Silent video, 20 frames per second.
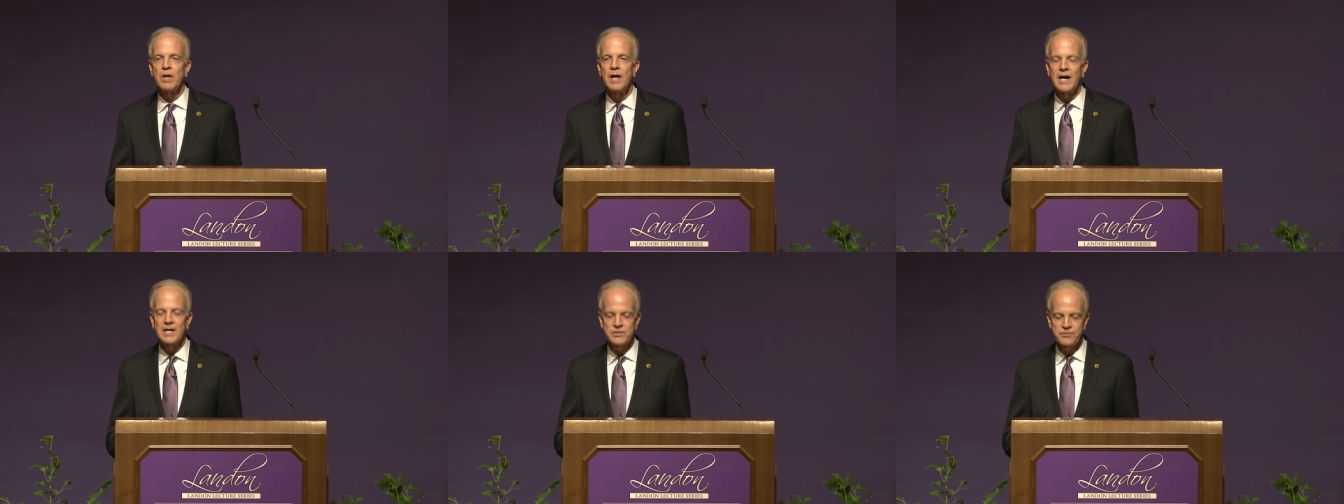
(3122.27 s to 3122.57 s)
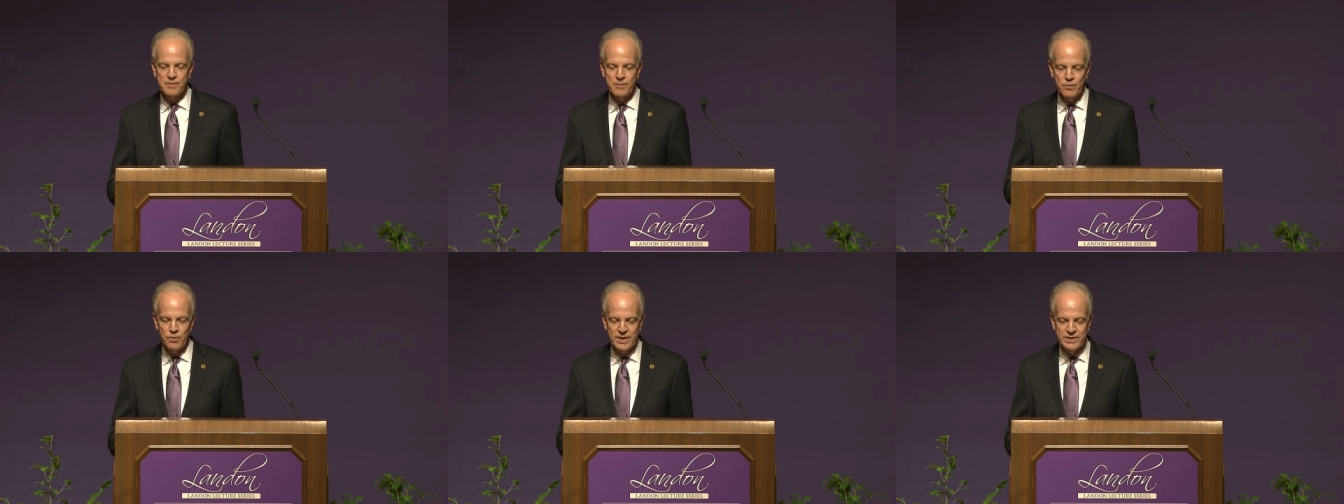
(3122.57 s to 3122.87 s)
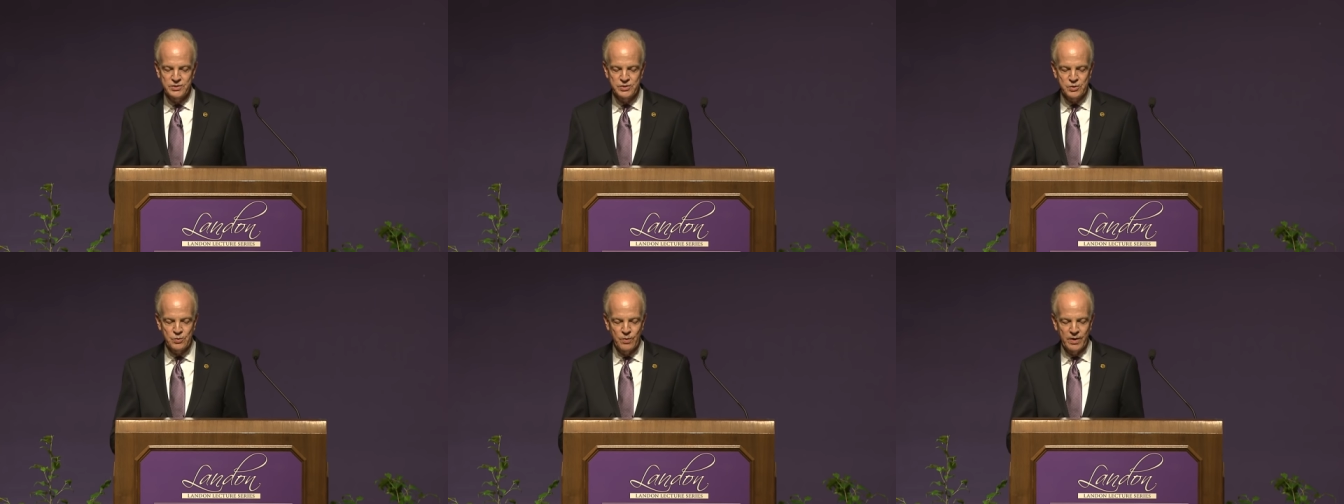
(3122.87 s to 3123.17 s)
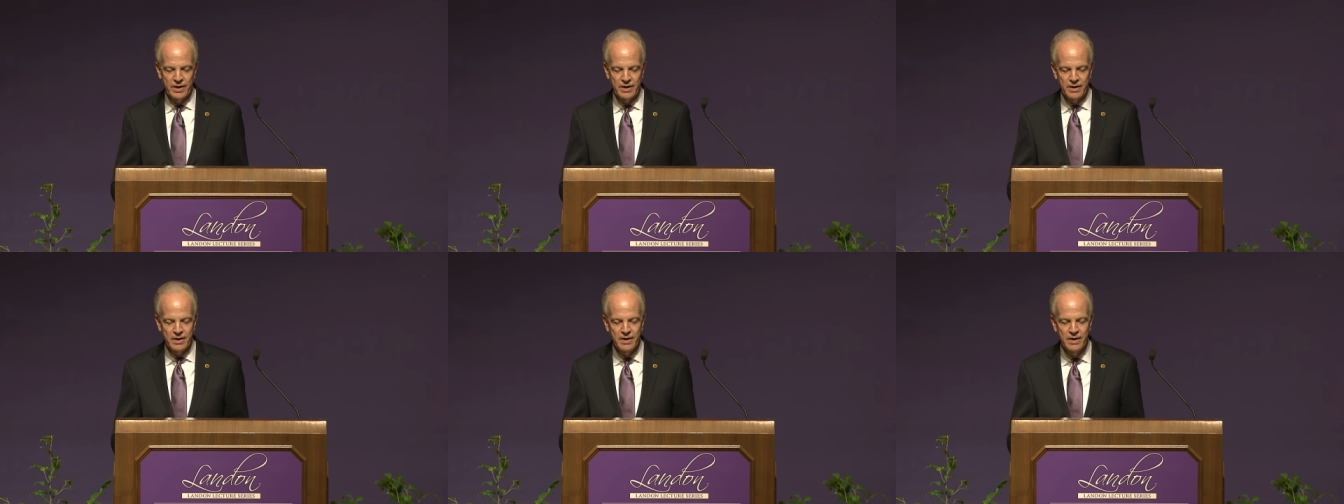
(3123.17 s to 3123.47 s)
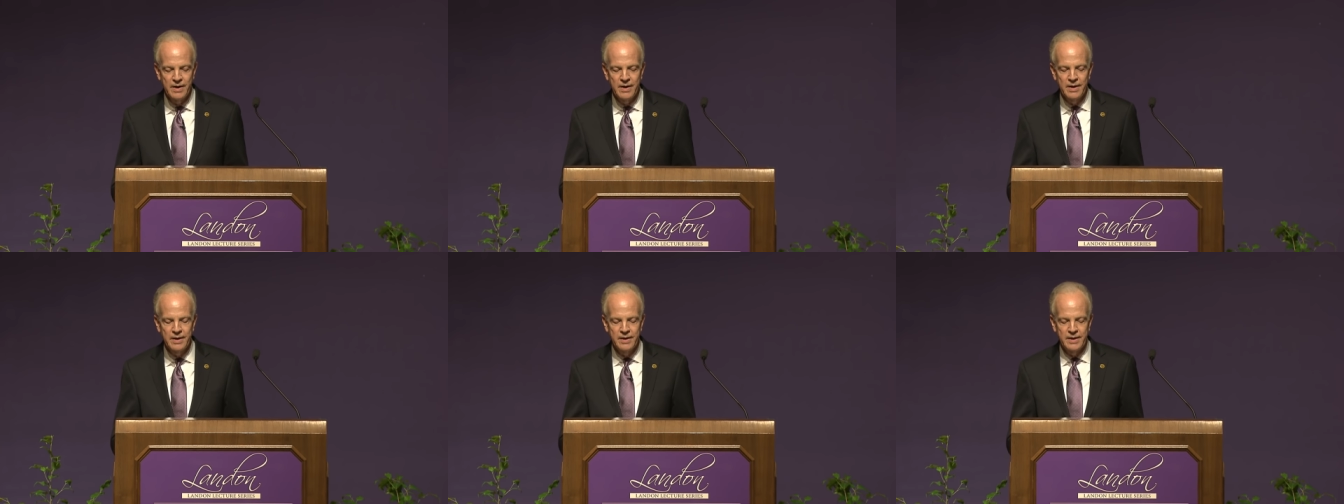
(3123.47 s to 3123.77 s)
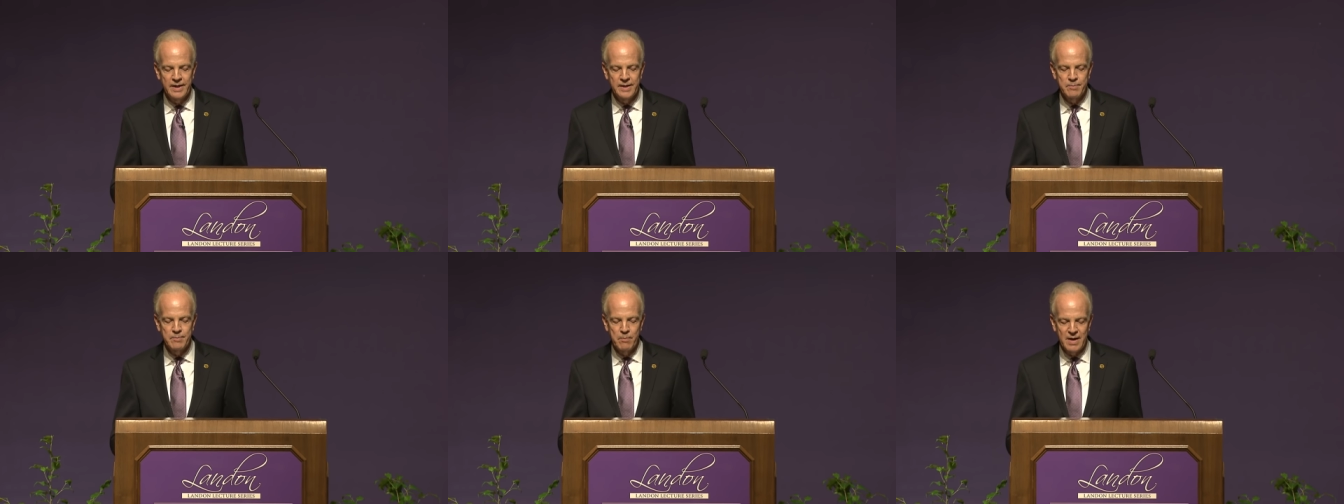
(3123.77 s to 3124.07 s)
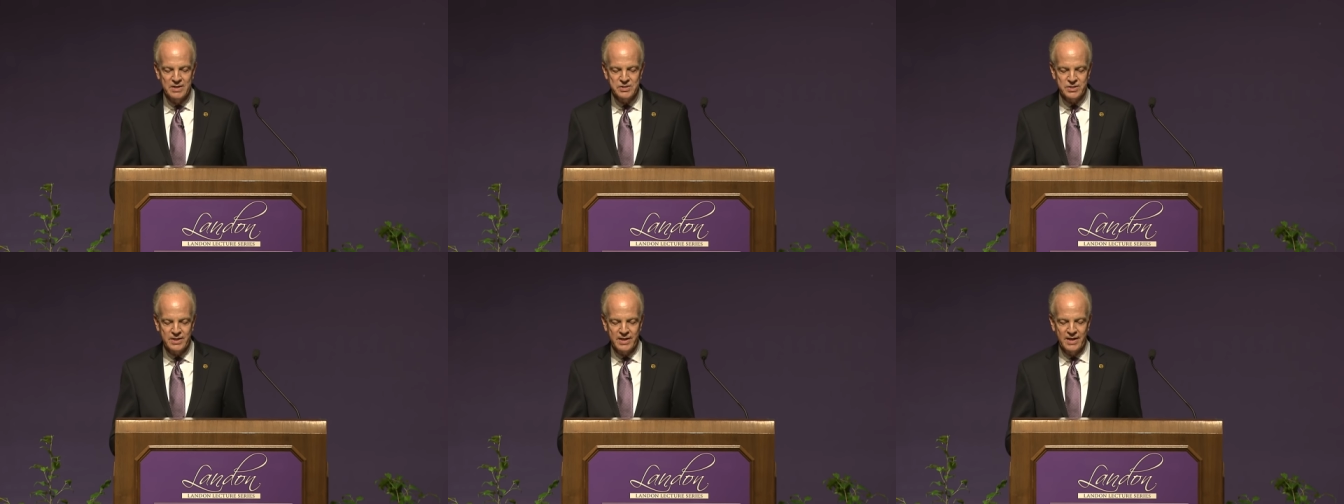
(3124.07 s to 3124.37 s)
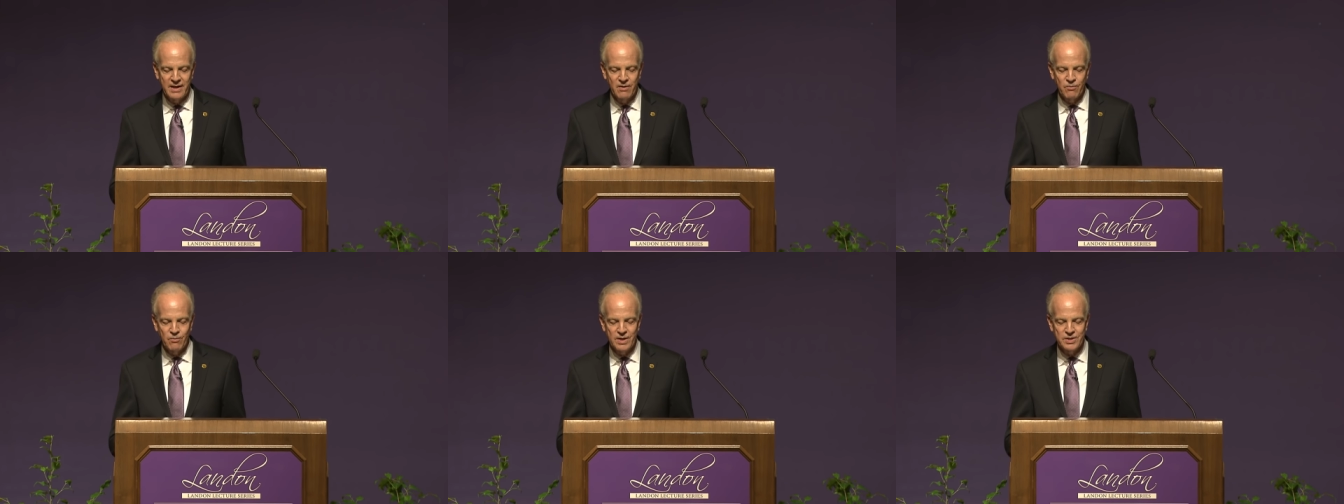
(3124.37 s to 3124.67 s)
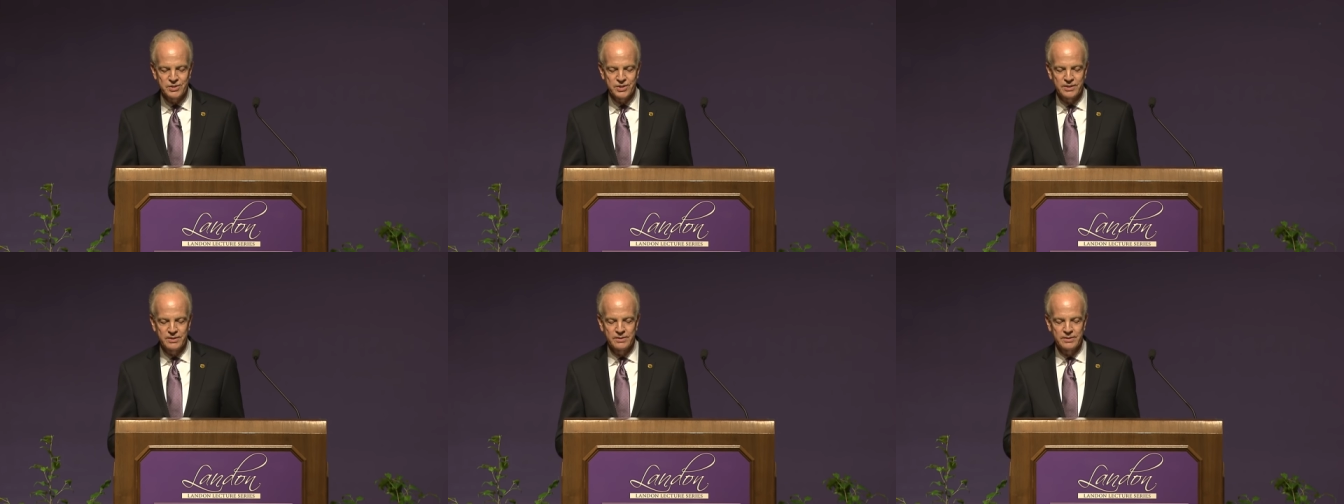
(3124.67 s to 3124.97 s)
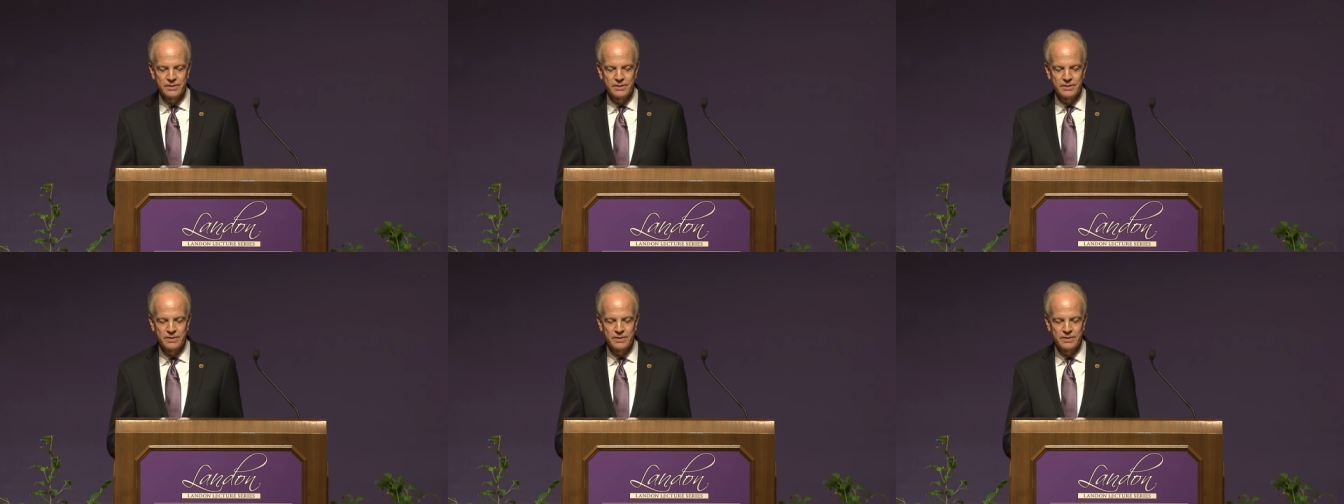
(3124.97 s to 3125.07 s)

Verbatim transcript: blocks from Red Square in Moscow, Russia.